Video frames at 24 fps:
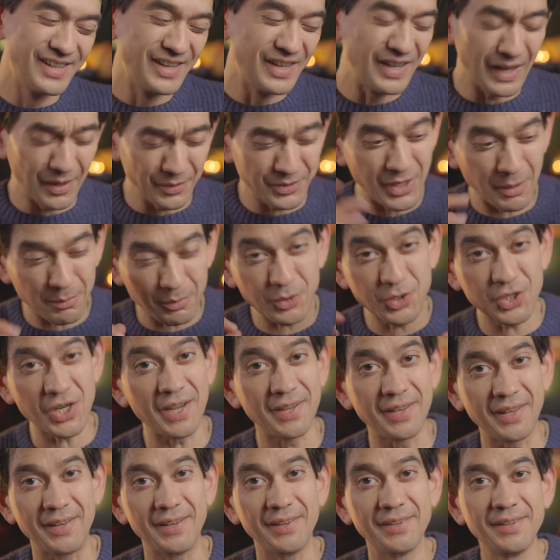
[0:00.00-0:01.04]
I'll double
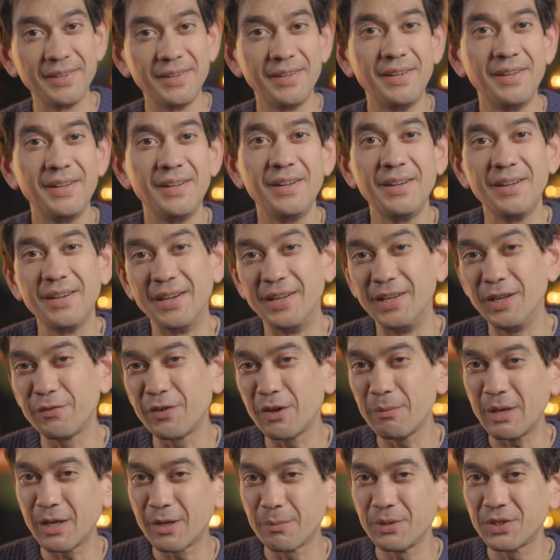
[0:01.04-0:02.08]
check it. And if I
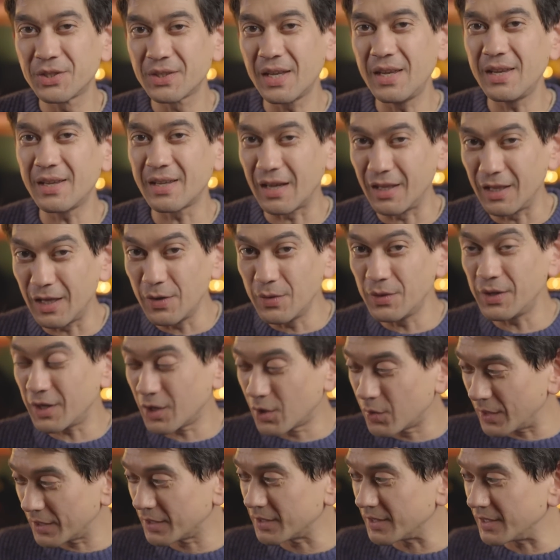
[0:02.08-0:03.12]
make a mistake, I'll own it
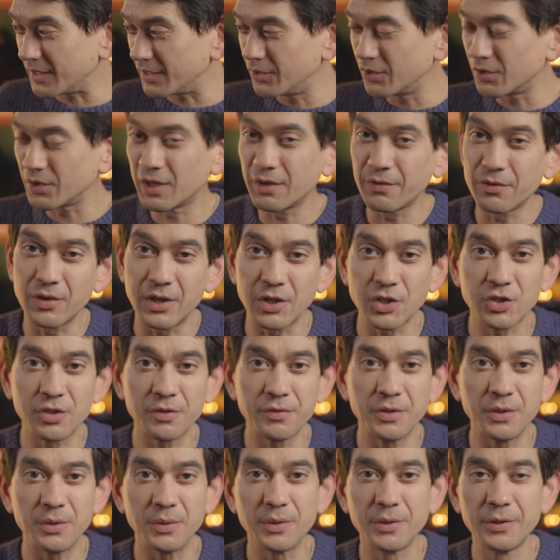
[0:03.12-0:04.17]
quickly and not give her extra
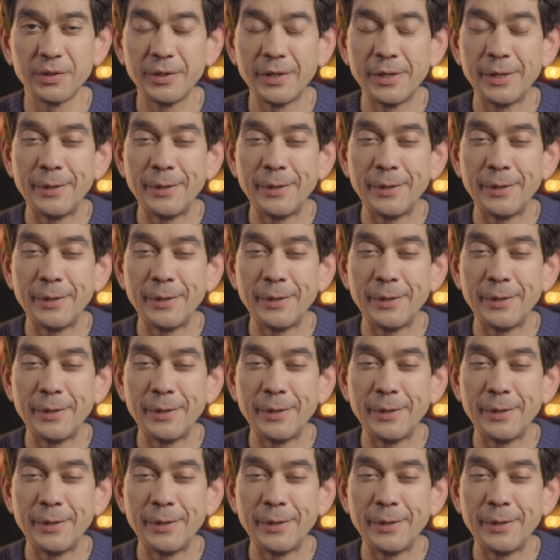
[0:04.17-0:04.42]
fuel.